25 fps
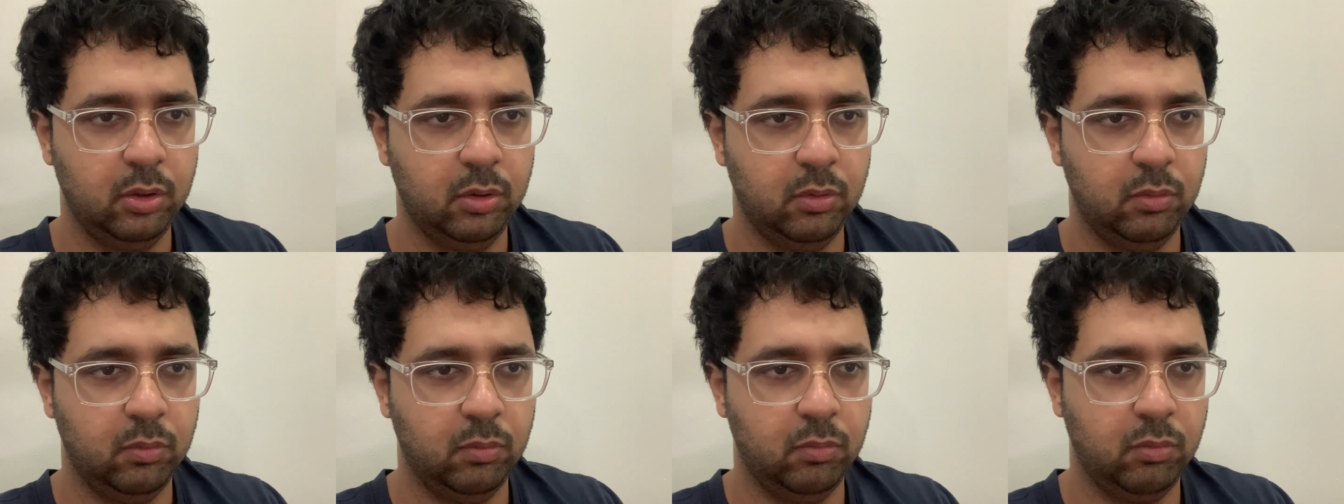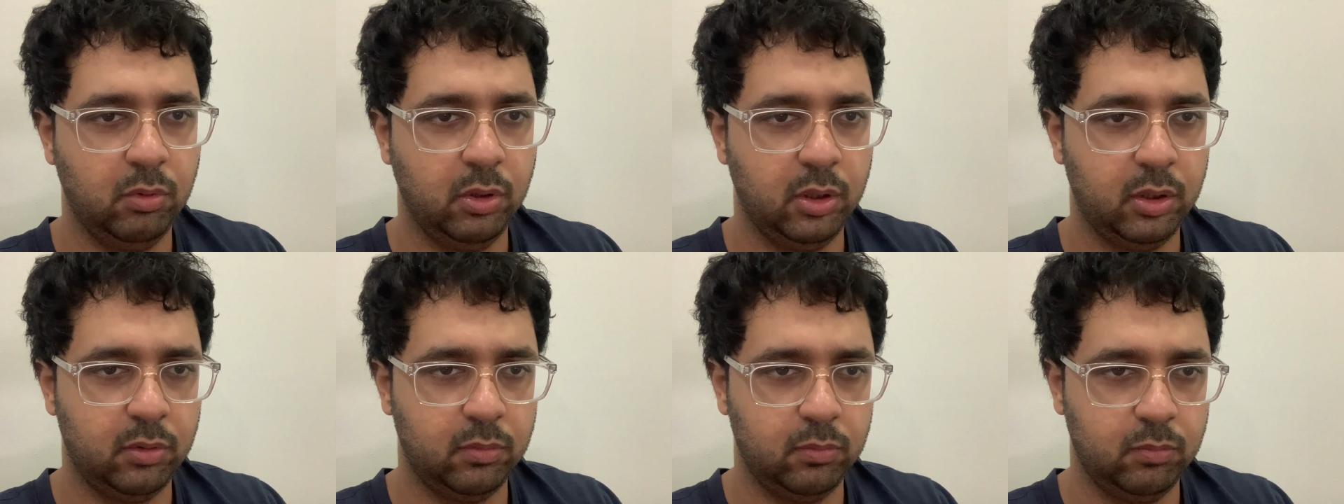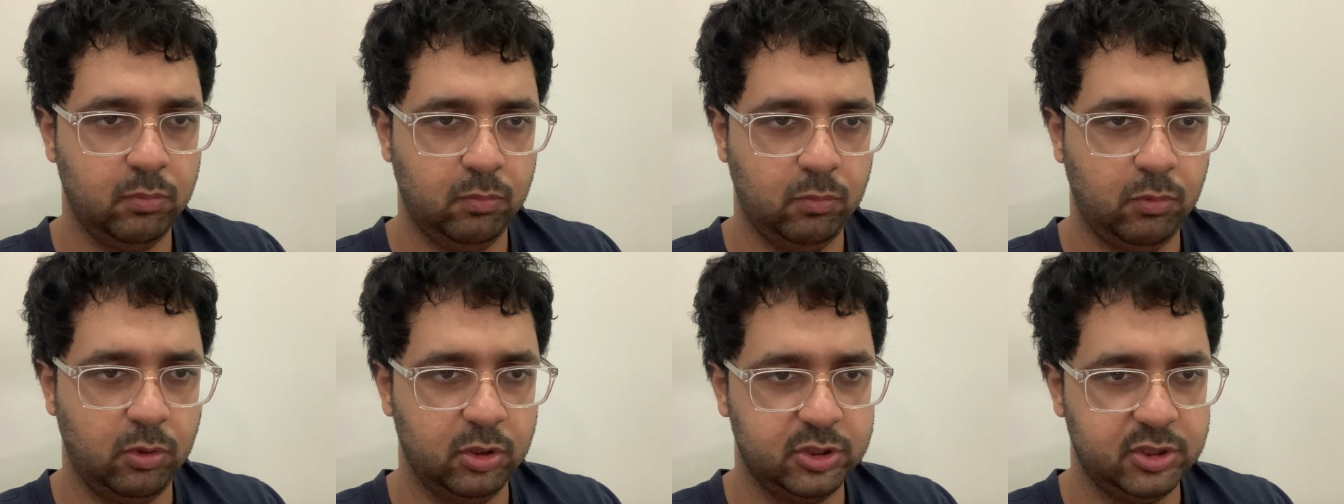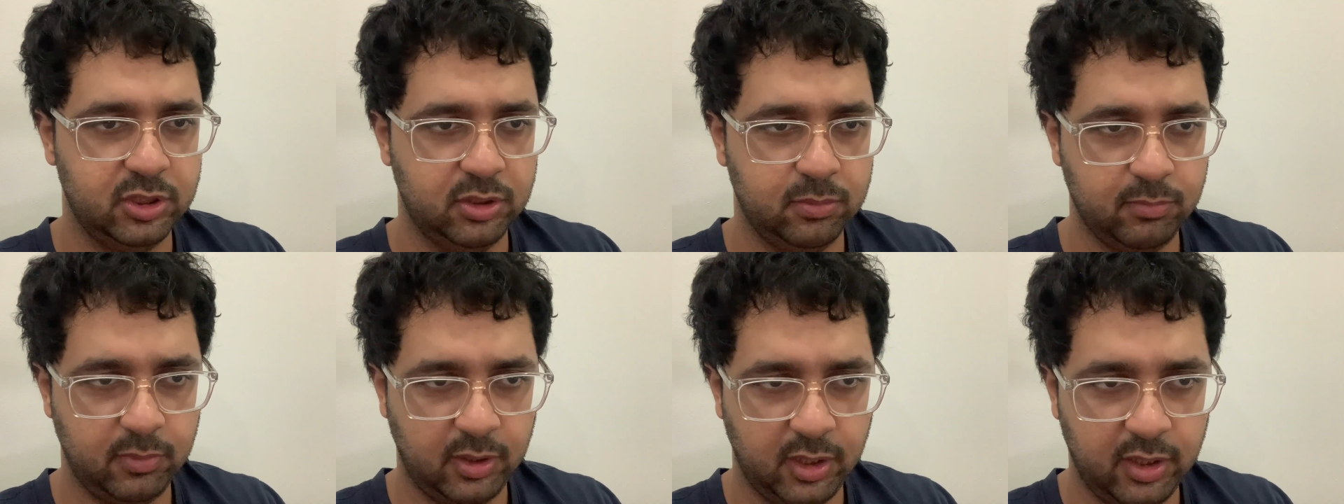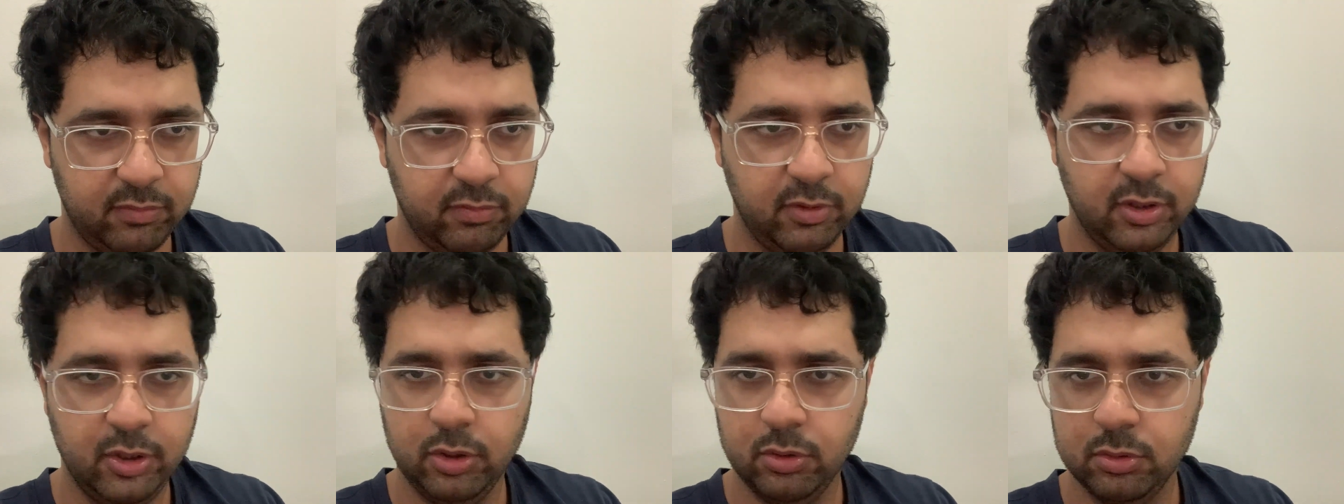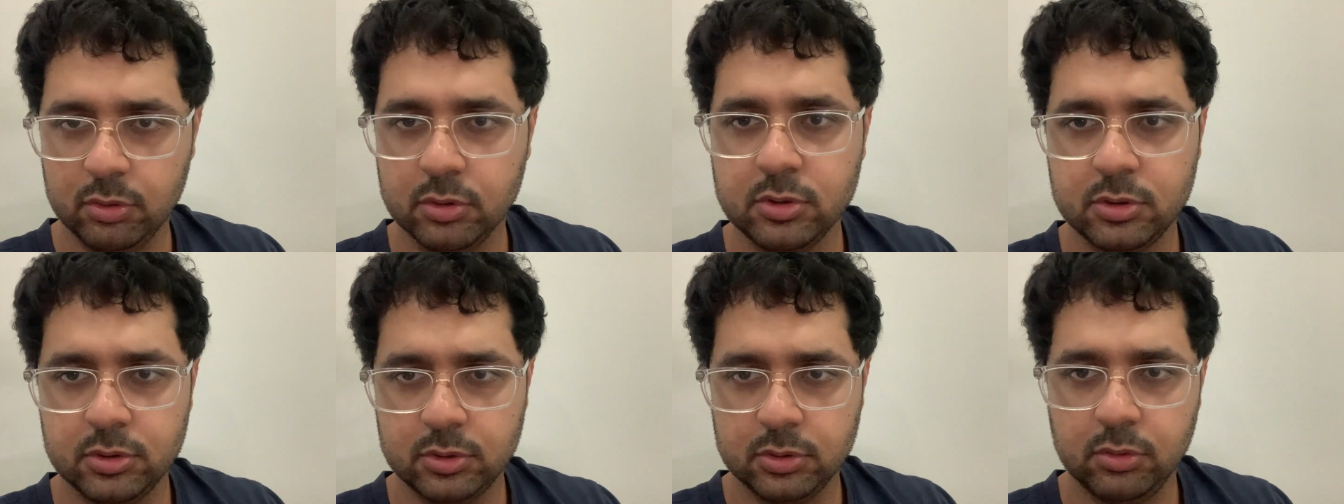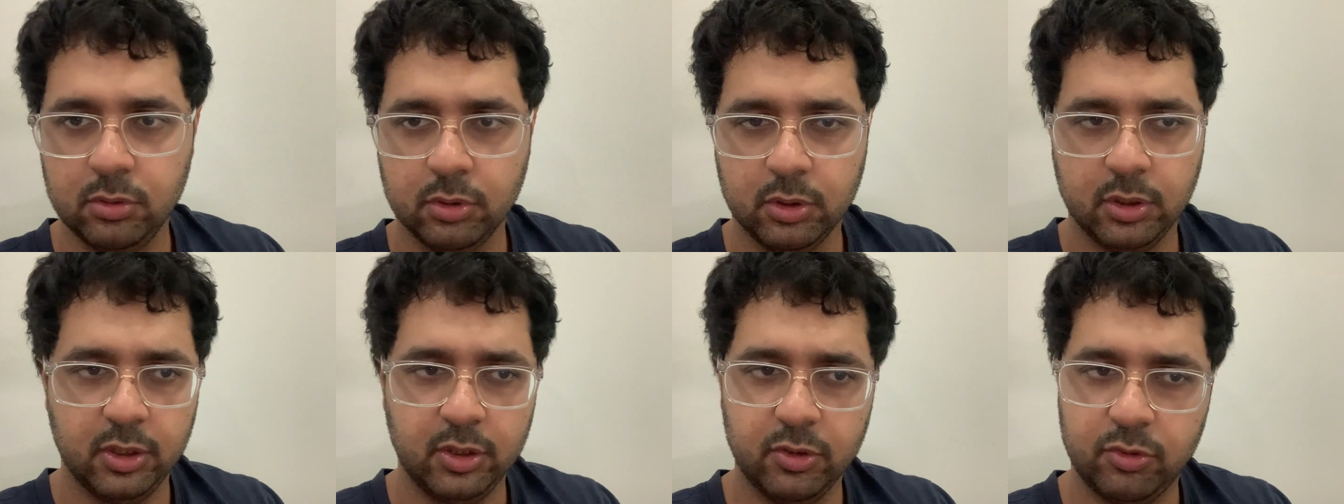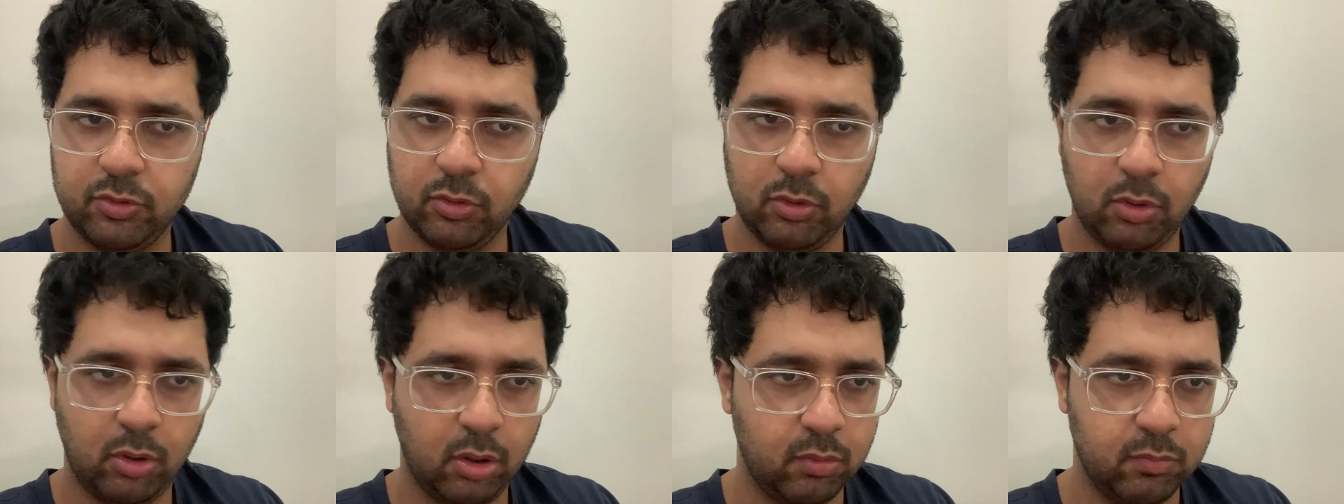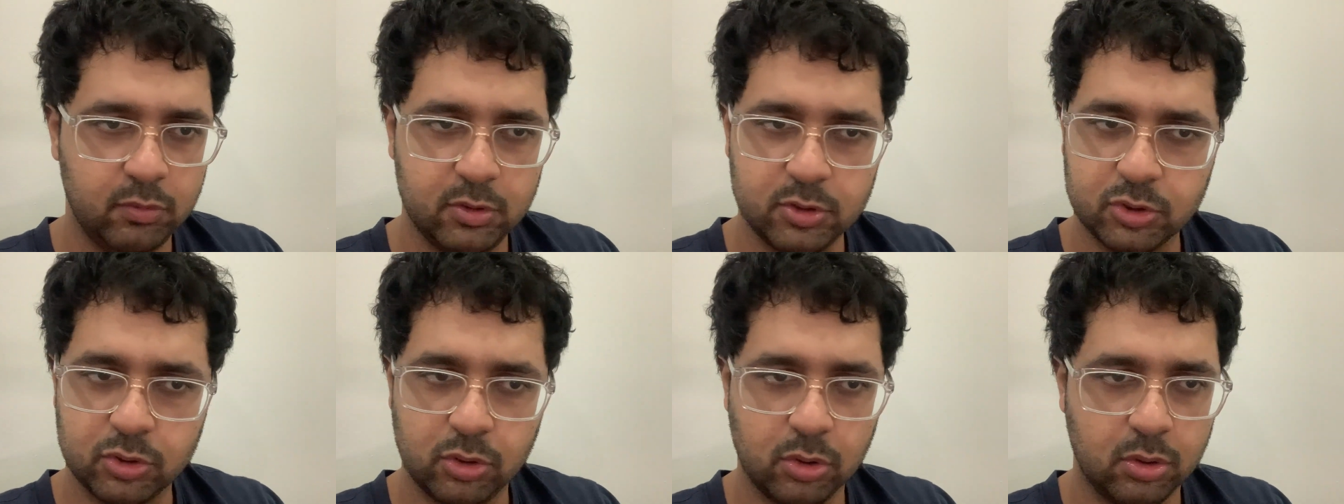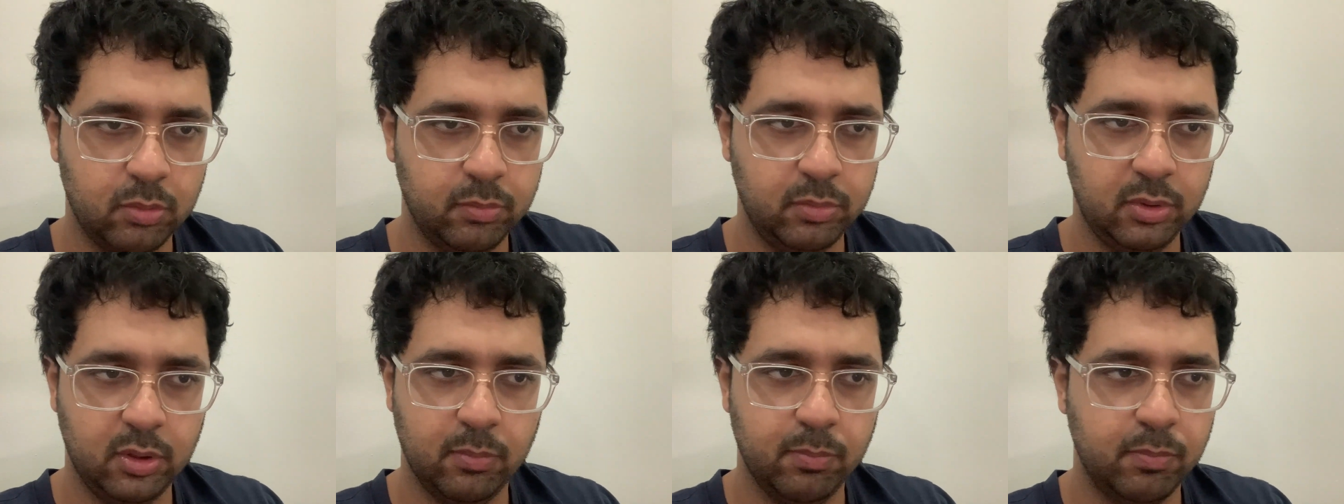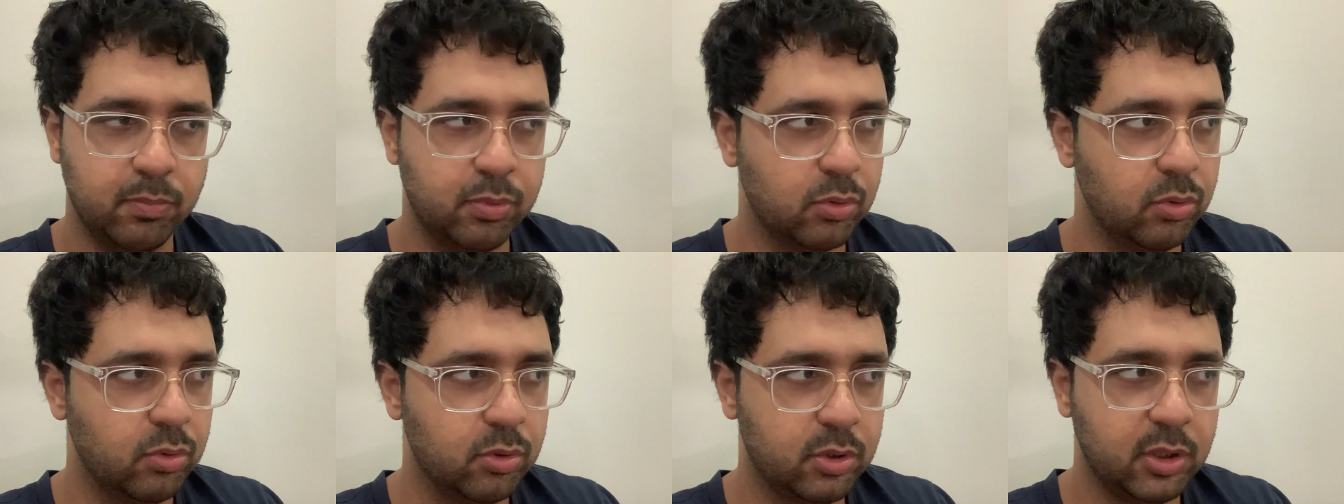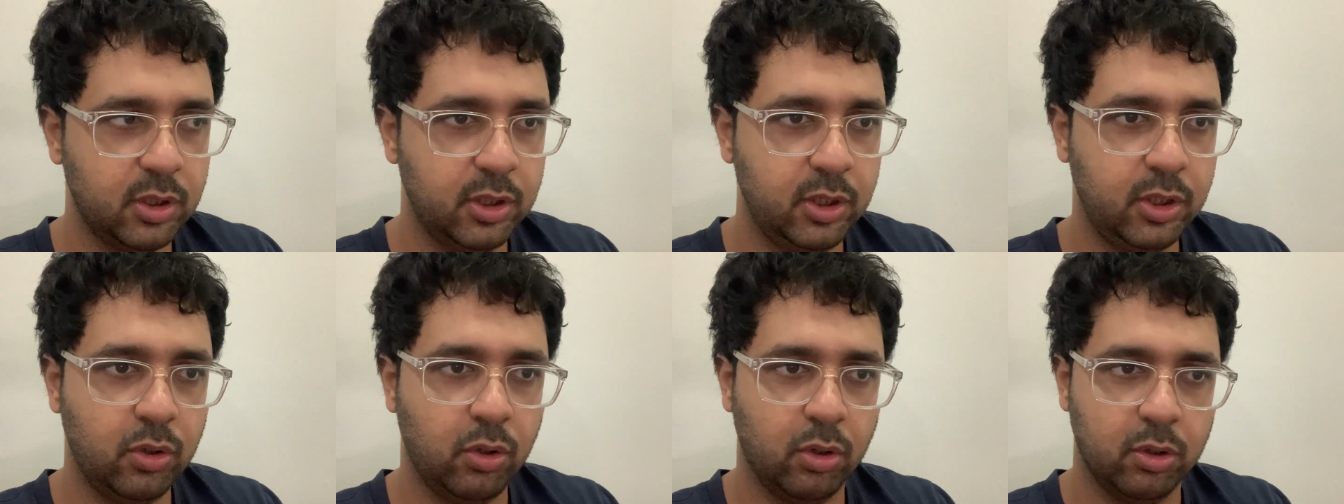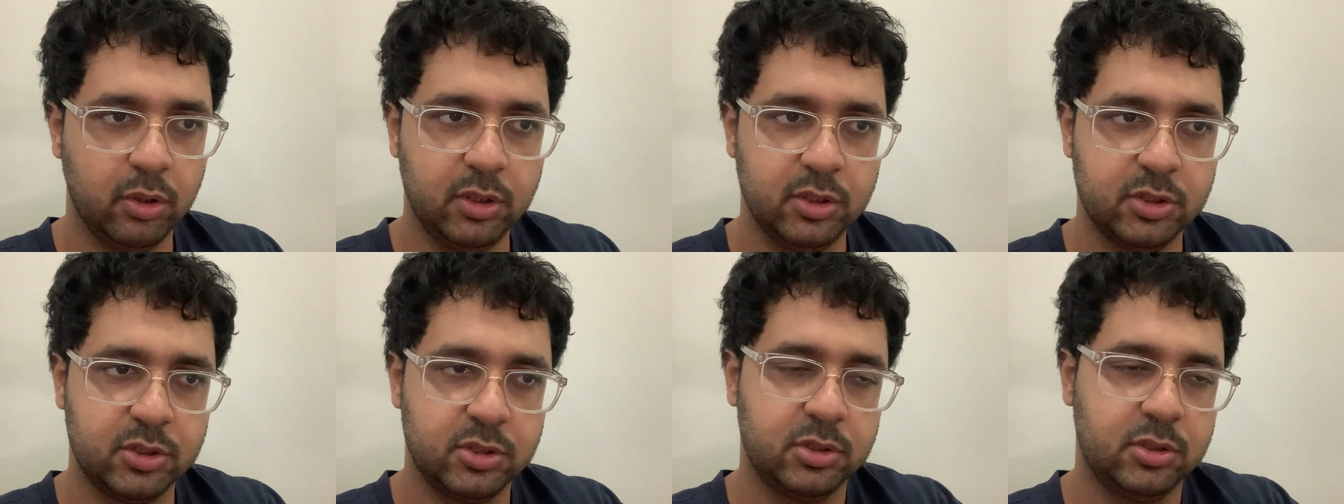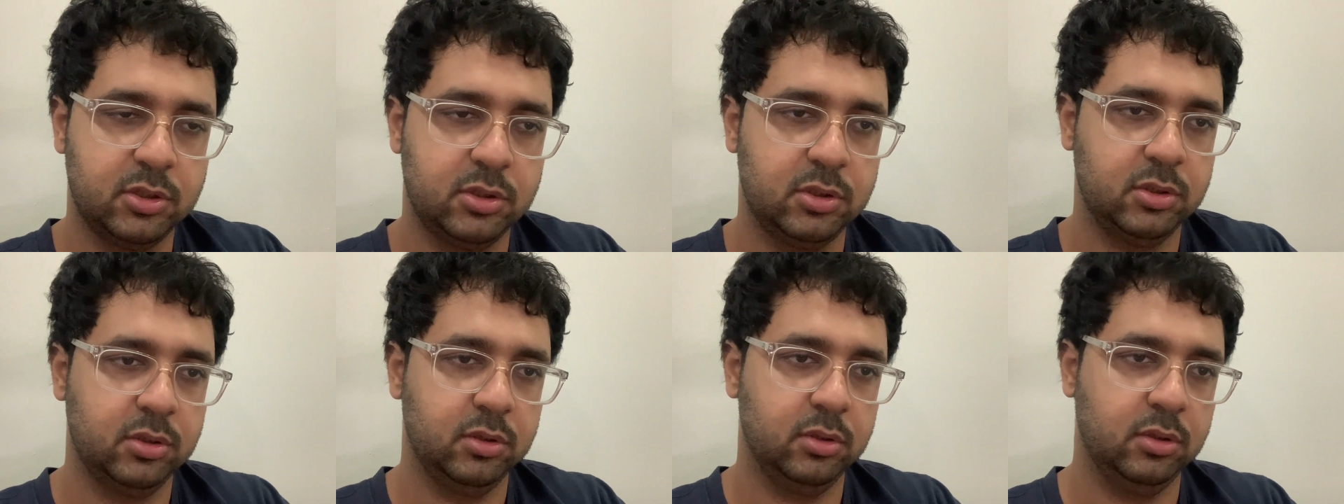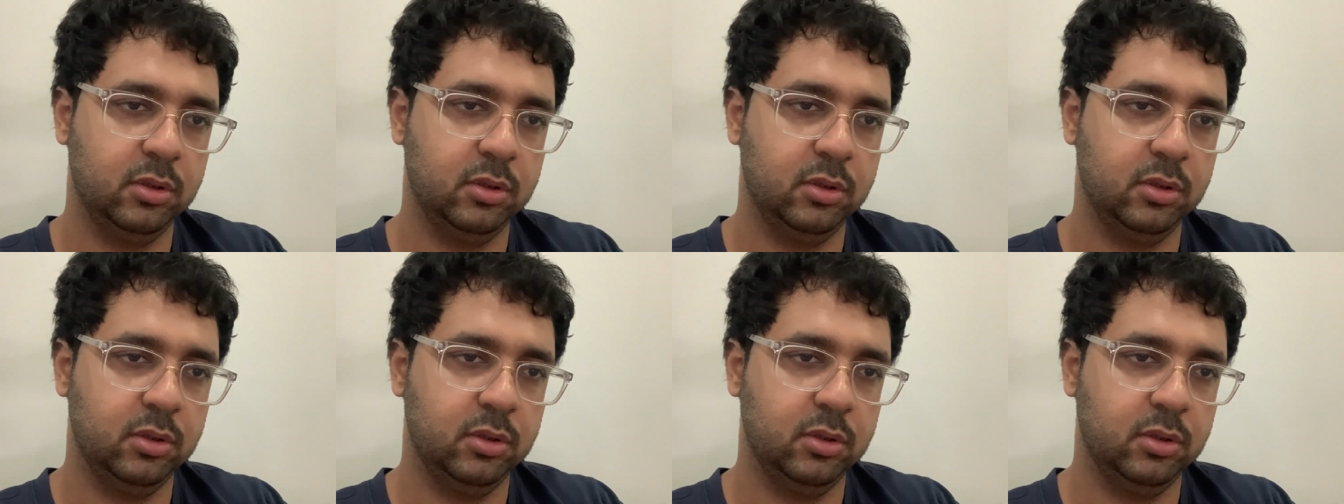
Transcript: watching my videos. Okay, it's always going to be a brutally honest